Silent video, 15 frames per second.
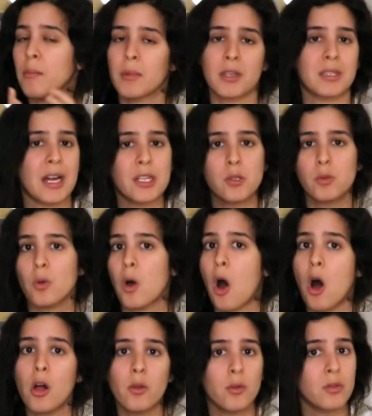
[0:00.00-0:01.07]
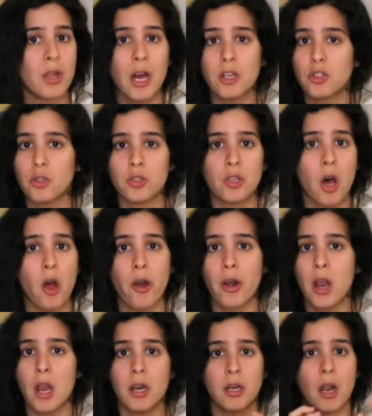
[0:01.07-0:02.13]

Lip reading: because that's all nodules are.